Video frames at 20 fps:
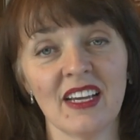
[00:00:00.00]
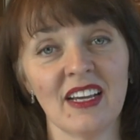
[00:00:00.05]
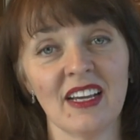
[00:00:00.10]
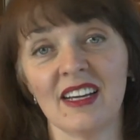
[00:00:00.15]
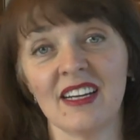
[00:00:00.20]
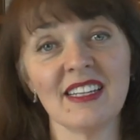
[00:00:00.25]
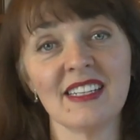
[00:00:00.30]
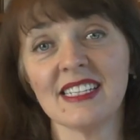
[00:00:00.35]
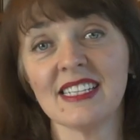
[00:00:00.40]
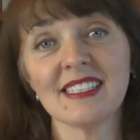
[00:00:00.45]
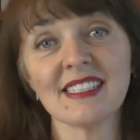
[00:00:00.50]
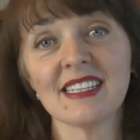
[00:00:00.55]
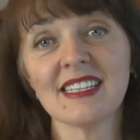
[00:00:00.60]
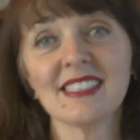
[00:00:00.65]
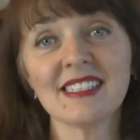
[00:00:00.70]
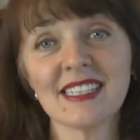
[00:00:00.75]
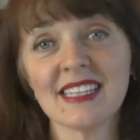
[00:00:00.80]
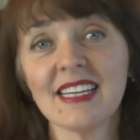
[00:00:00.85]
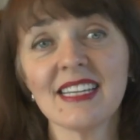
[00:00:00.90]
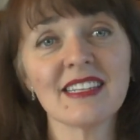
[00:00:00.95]
And it is
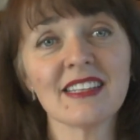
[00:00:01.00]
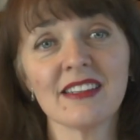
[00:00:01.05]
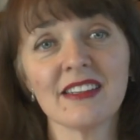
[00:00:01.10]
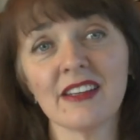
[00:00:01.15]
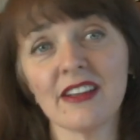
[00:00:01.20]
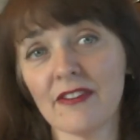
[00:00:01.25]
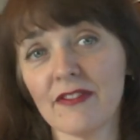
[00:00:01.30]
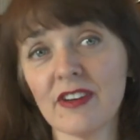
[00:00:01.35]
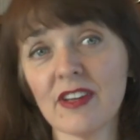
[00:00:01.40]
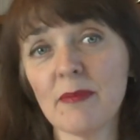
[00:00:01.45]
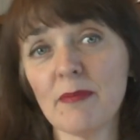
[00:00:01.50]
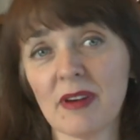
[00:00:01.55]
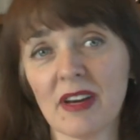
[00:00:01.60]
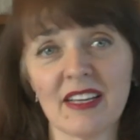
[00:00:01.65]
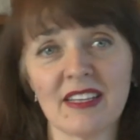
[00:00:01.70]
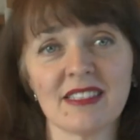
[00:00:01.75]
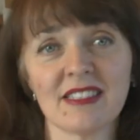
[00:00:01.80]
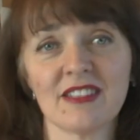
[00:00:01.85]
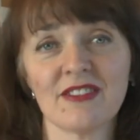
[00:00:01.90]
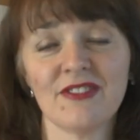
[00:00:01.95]
indeed a lovely
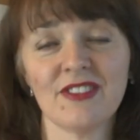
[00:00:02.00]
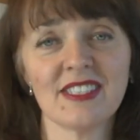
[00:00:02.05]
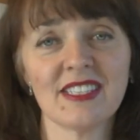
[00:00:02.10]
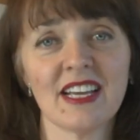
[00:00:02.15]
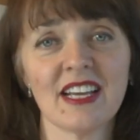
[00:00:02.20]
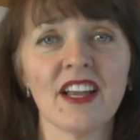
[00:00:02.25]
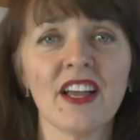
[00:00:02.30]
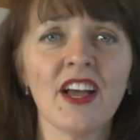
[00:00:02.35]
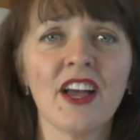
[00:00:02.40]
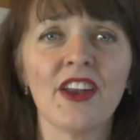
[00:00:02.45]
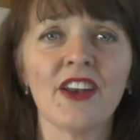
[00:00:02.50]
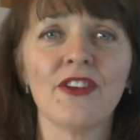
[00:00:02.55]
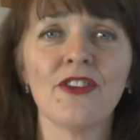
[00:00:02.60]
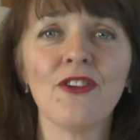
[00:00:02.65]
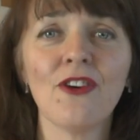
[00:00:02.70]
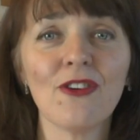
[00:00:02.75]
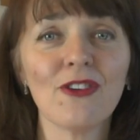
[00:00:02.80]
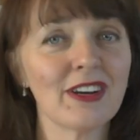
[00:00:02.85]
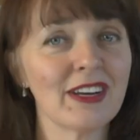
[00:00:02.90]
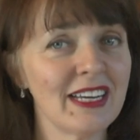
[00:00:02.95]
place to visit,
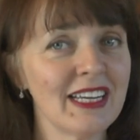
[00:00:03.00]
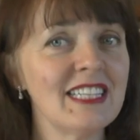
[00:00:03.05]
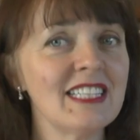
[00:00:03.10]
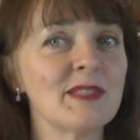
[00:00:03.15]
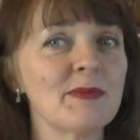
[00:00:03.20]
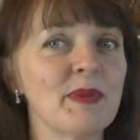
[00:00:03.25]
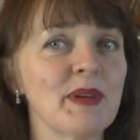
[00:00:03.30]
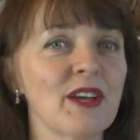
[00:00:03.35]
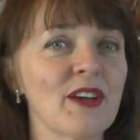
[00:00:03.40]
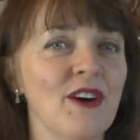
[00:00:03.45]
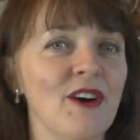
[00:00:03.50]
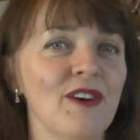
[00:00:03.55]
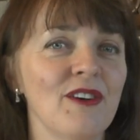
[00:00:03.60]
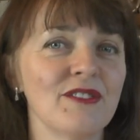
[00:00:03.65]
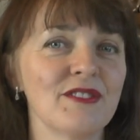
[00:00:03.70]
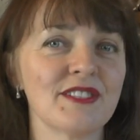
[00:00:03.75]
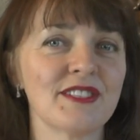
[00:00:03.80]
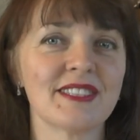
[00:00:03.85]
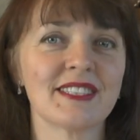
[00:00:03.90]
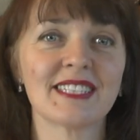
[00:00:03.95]
not least
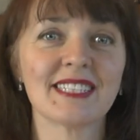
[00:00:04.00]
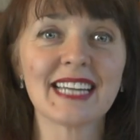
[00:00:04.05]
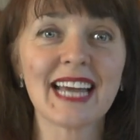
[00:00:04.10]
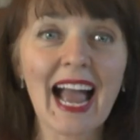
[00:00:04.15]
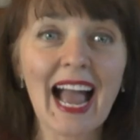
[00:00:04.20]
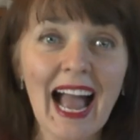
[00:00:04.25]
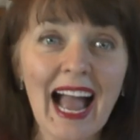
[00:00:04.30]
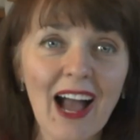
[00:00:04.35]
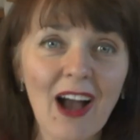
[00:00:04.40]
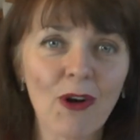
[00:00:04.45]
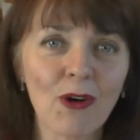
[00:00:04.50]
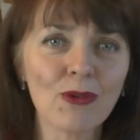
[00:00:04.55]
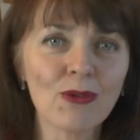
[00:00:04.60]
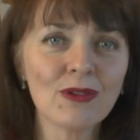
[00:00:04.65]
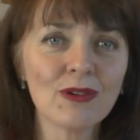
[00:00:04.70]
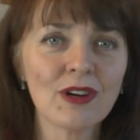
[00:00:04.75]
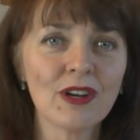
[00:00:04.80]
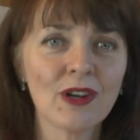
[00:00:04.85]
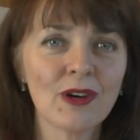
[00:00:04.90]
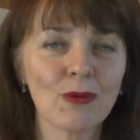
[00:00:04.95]
because the
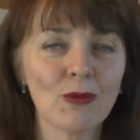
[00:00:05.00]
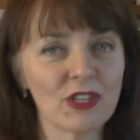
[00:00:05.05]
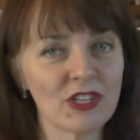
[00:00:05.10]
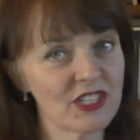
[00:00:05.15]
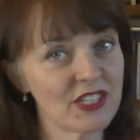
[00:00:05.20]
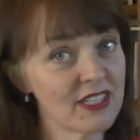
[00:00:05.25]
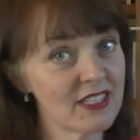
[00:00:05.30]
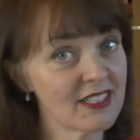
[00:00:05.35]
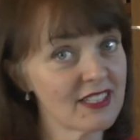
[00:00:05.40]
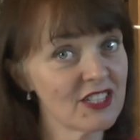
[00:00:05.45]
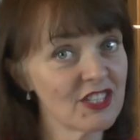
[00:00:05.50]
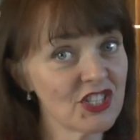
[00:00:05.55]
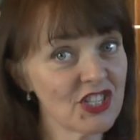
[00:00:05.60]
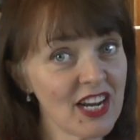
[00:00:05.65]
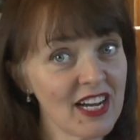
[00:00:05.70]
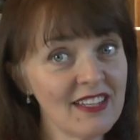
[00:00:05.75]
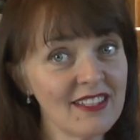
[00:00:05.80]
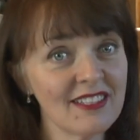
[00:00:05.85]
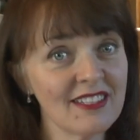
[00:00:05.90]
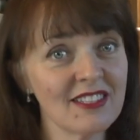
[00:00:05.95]
town, which sits
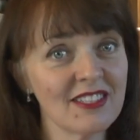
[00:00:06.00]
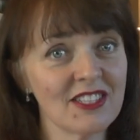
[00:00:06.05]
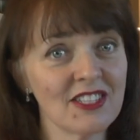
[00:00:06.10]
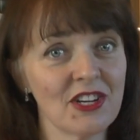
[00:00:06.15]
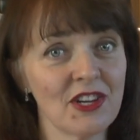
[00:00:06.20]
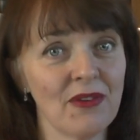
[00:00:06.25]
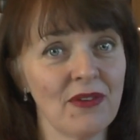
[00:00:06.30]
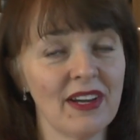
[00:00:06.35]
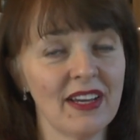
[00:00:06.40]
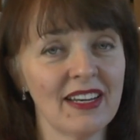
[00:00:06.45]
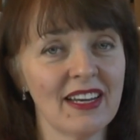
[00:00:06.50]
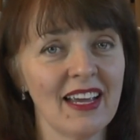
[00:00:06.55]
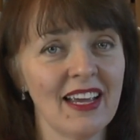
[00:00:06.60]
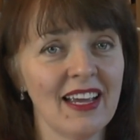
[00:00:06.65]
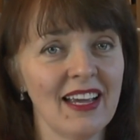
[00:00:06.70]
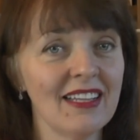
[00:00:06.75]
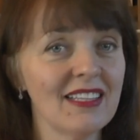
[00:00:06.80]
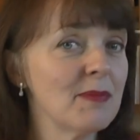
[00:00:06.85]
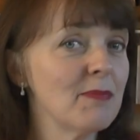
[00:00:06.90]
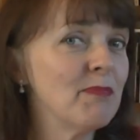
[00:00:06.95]
adjacent to it,
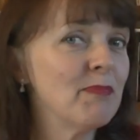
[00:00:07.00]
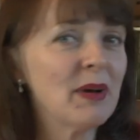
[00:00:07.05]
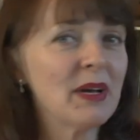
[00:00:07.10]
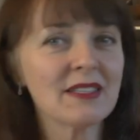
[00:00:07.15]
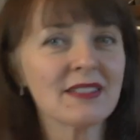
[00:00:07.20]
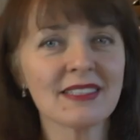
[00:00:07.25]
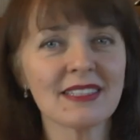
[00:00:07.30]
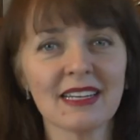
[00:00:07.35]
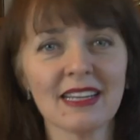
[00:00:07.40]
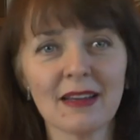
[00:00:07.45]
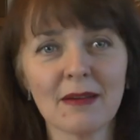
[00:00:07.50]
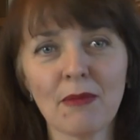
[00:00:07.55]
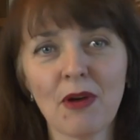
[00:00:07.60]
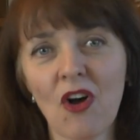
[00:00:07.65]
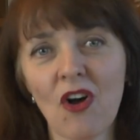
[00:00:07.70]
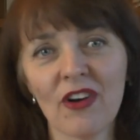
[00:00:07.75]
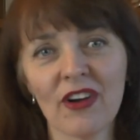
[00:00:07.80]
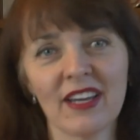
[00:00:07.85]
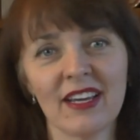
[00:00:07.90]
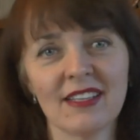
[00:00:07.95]
is a bustling
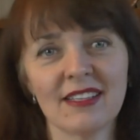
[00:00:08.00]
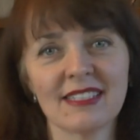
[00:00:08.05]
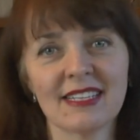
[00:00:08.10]
market